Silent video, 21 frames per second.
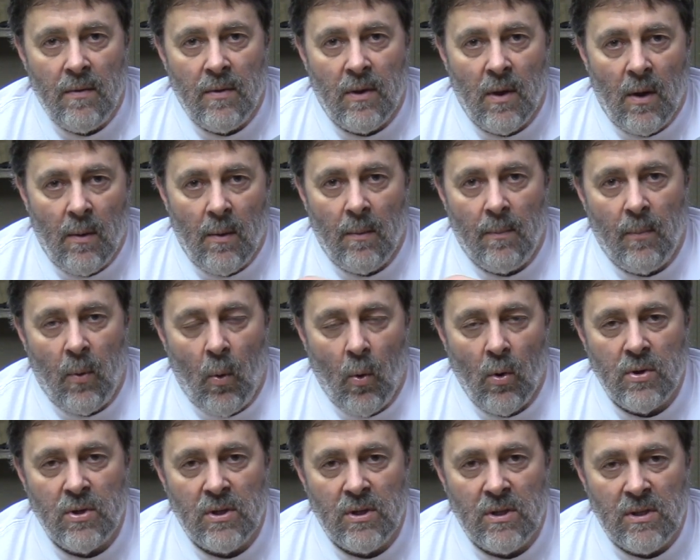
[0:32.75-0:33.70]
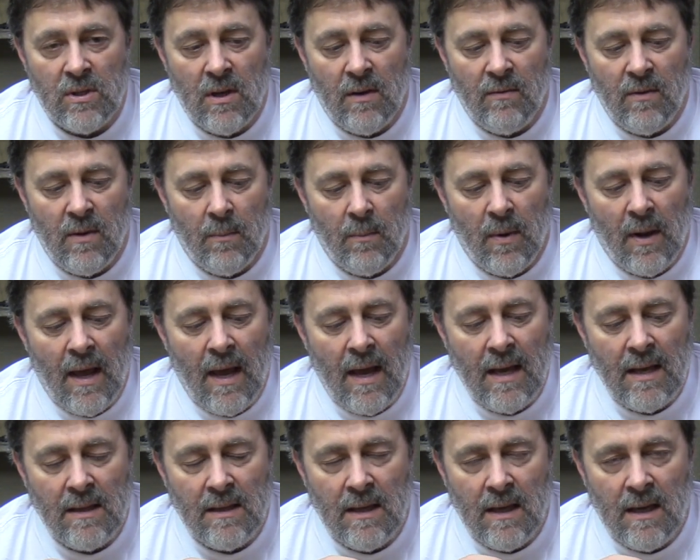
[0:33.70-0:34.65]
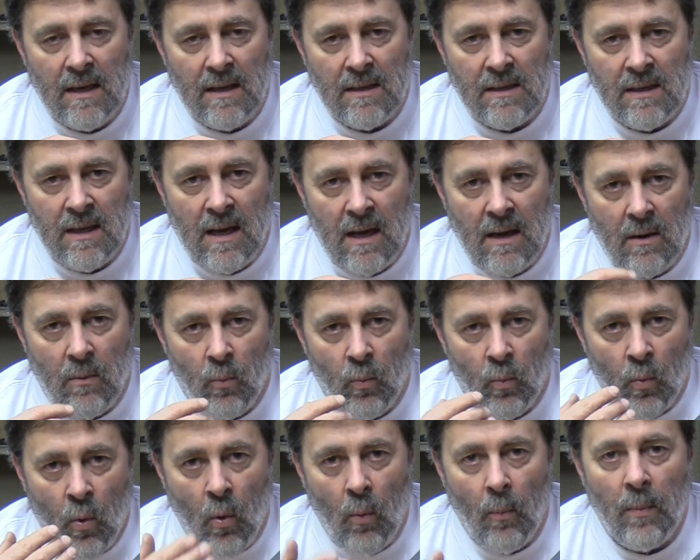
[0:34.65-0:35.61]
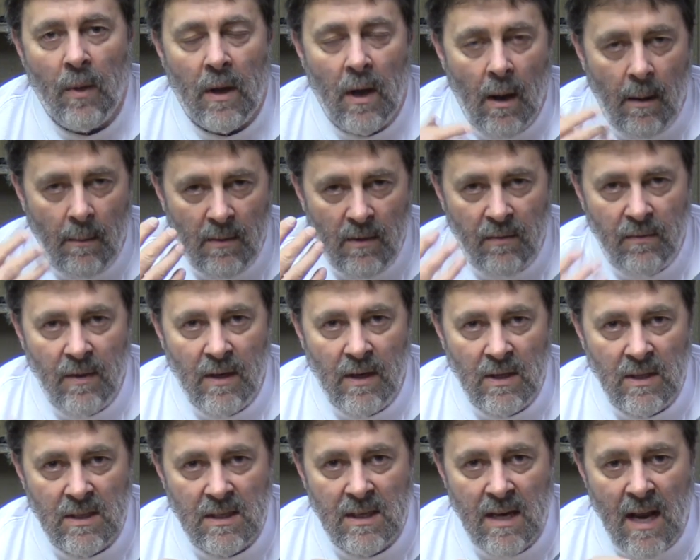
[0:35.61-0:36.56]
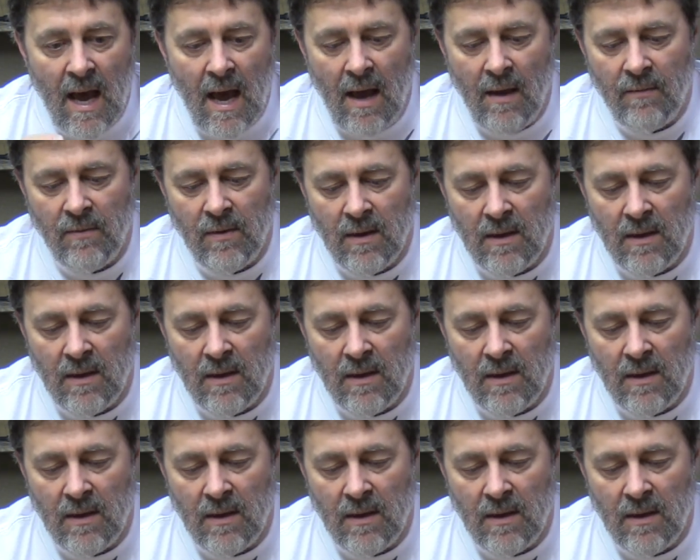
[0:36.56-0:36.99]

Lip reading: the portions of the blade that won't become the finished knife,